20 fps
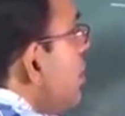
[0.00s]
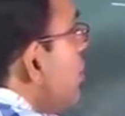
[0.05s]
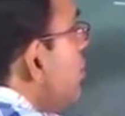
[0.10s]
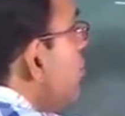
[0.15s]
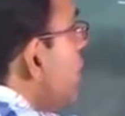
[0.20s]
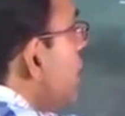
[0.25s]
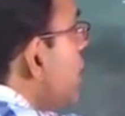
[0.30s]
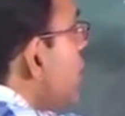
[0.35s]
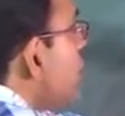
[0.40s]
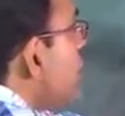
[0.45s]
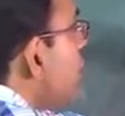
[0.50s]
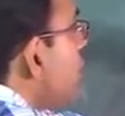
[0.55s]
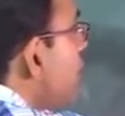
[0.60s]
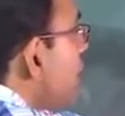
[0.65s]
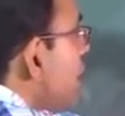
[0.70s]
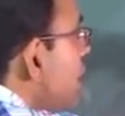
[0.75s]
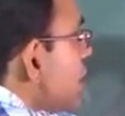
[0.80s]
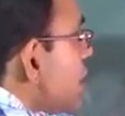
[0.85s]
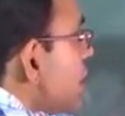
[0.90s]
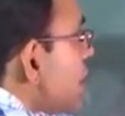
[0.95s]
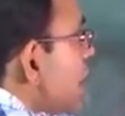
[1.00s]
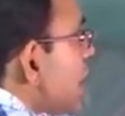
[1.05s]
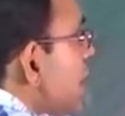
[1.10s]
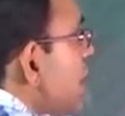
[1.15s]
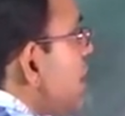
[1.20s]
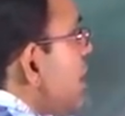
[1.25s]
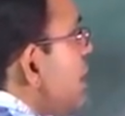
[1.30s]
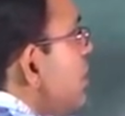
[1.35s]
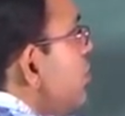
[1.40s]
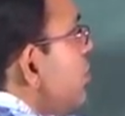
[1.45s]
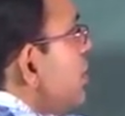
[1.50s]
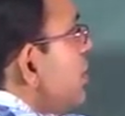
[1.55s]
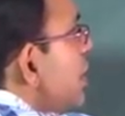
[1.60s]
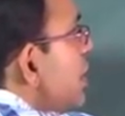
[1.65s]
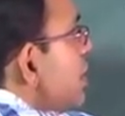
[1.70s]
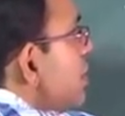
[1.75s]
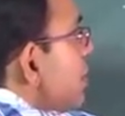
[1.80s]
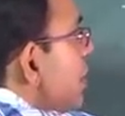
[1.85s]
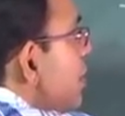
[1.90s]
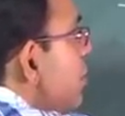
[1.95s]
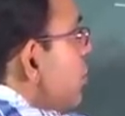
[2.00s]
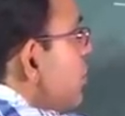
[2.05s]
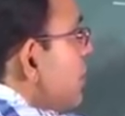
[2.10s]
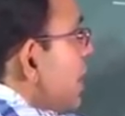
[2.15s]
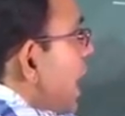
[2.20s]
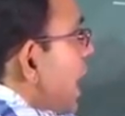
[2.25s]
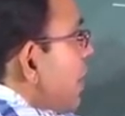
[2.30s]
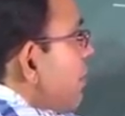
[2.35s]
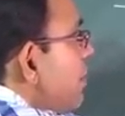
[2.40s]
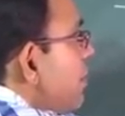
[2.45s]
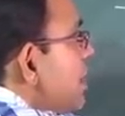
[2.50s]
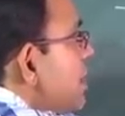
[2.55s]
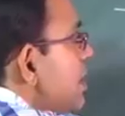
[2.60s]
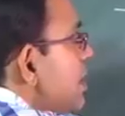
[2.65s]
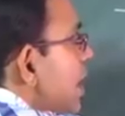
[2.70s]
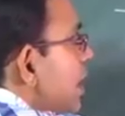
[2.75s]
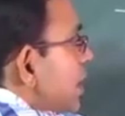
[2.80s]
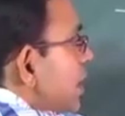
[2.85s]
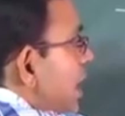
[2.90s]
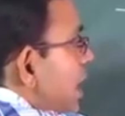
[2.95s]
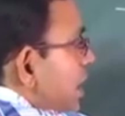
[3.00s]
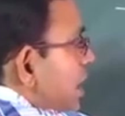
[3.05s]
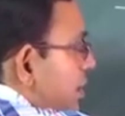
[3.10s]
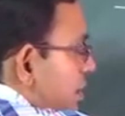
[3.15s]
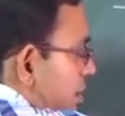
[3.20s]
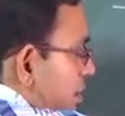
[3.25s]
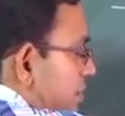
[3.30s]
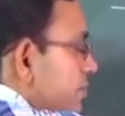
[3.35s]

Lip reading: When you differentiate this with respect to time, these are like